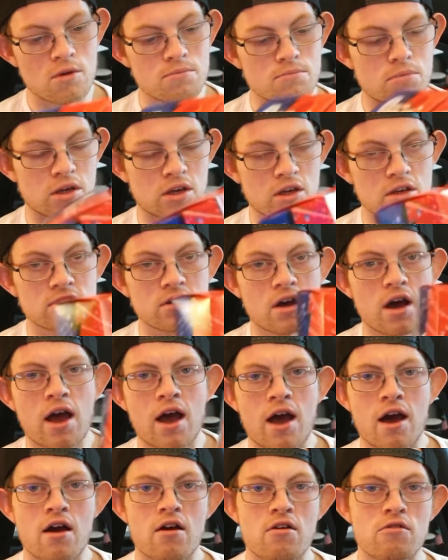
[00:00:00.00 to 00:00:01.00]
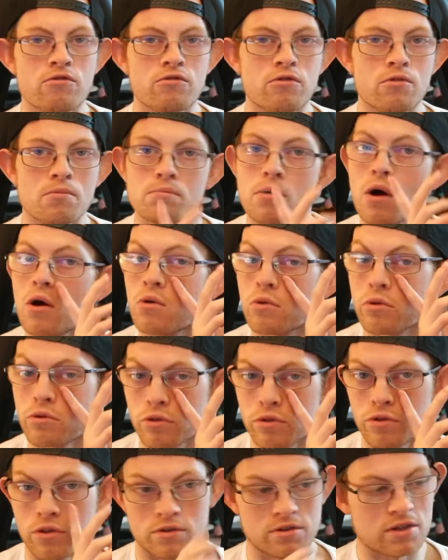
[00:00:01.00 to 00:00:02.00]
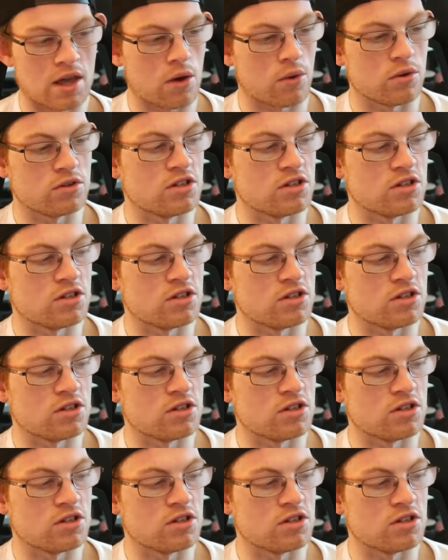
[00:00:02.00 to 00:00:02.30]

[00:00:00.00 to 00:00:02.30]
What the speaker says: because I have both the sour